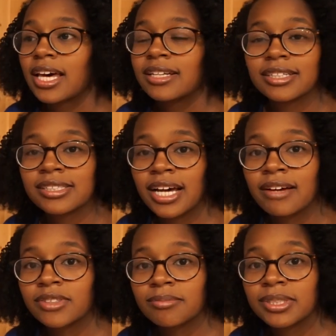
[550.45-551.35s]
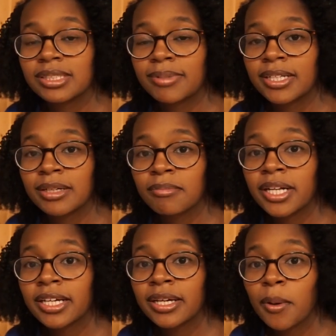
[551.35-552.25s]
It doesn't have to be spending
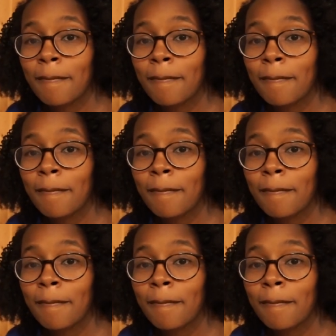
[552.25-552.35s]
money,